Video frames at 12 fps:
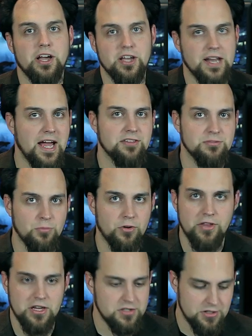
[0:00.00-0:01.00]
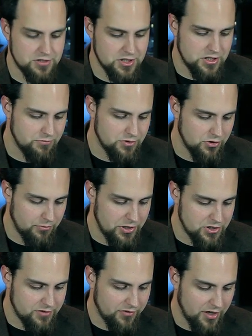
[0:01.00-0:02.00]
allow you to add some more things to your system, so you'll
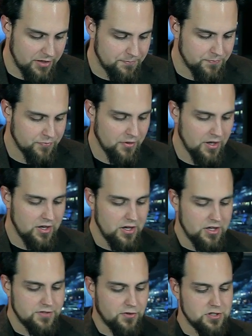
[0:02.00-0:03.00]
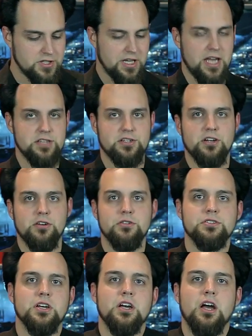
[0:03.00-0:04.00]
be just fine. As far as the case
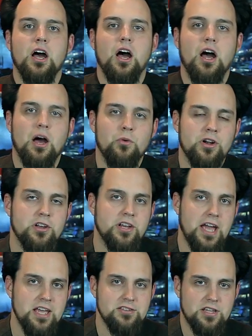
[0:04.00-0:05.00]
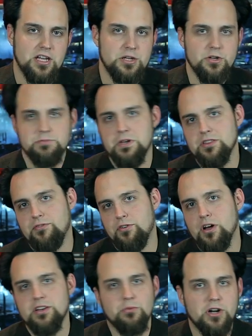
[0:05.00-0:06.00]
goes, I wanted a case that had USB in the
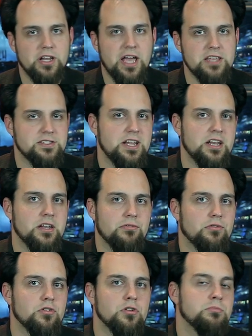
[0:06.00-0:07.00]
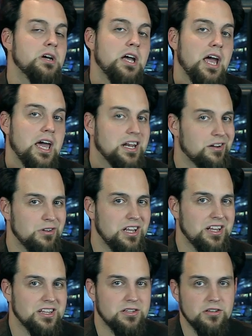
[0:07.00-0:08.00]
front. I wanted a case that had enough room, and I really
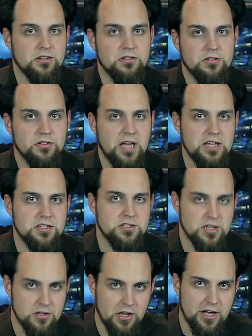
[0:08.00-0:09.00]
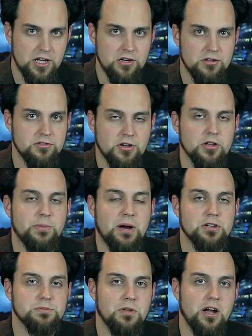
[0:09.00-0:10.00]
like the cases that allow you to install the
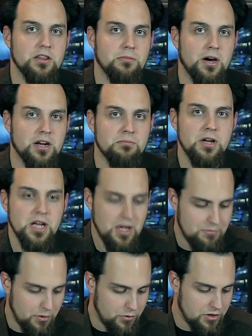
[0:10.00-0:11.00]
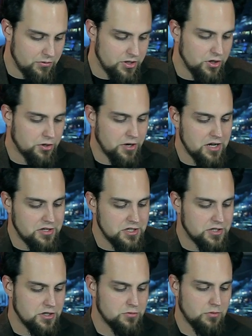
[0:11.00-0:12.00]
power supply on the bottom, but we don't want to go crazy,
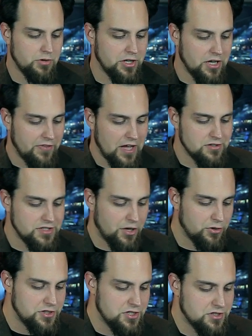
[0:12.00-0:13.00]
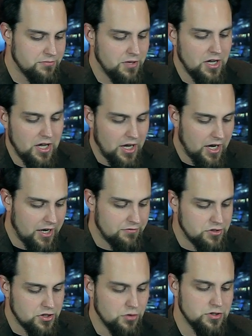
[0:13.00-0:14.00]
and since we're building a $1,000 system, I
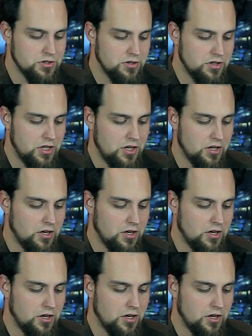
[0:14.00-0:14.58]
have chosen the